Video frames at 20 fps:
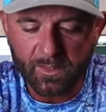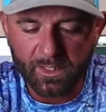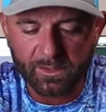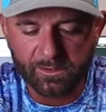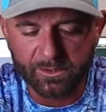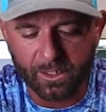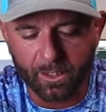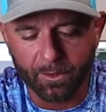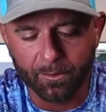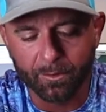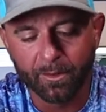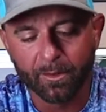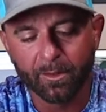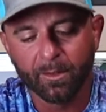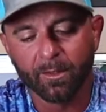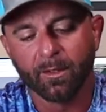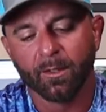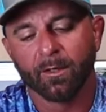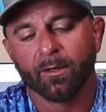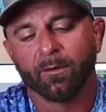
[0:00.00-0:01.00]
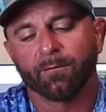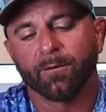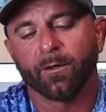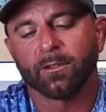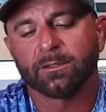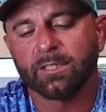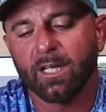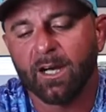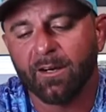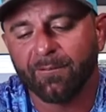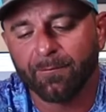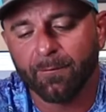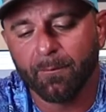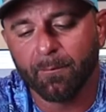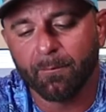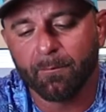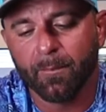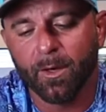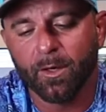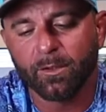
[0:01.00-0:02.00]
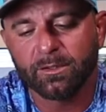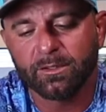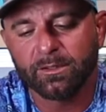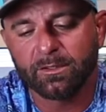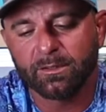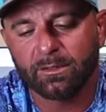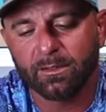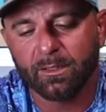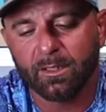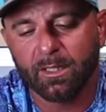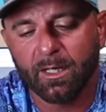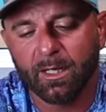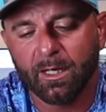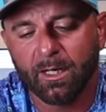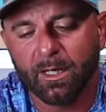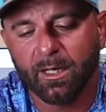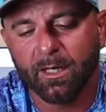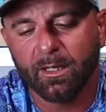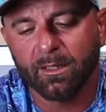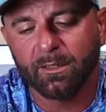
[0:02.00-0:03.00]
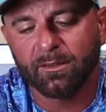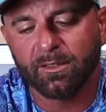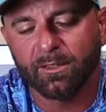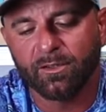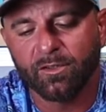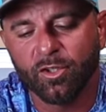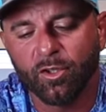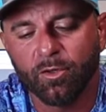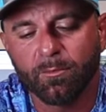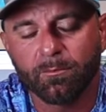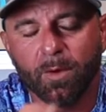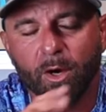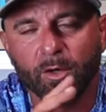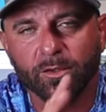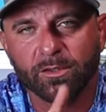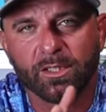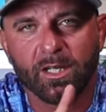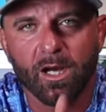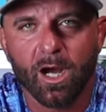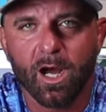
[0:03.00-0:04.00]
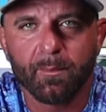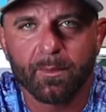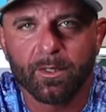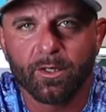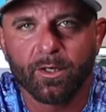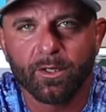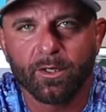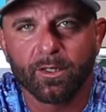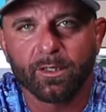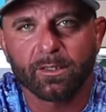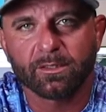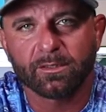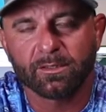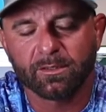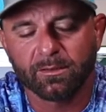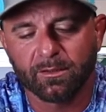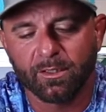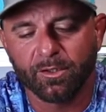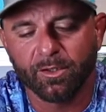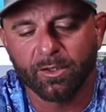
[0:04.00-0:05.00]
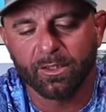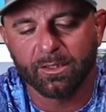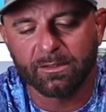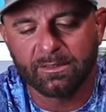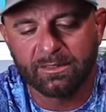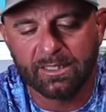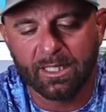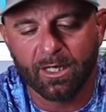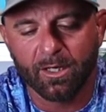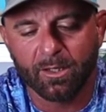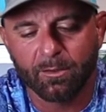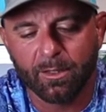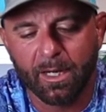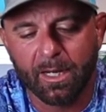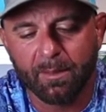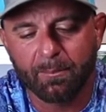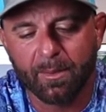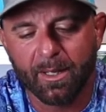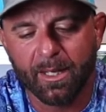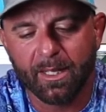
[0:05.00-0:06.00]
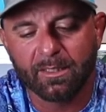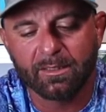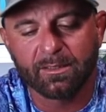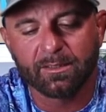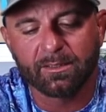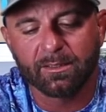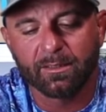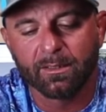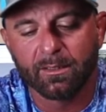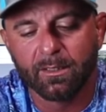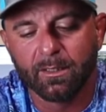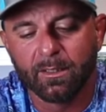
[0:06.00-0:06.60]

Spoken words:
So, first off, the two most common hooks that you're going to see on crankbaits